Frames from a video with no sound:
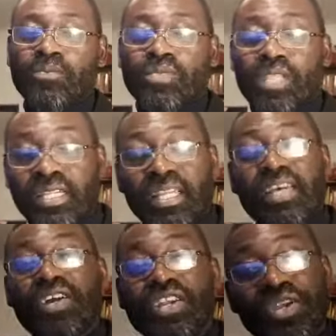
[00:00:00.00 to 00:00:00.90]
And they
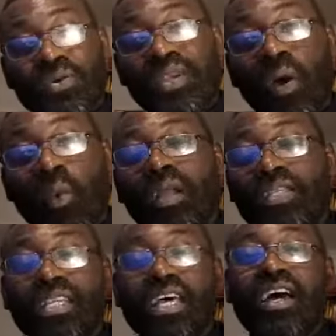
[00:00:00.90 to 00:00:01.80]
never knew that what
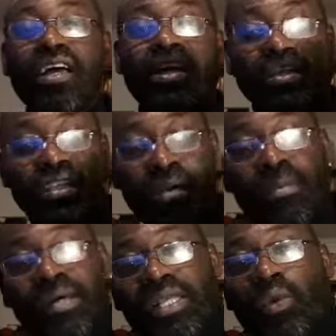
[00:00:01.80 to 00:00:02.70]
their master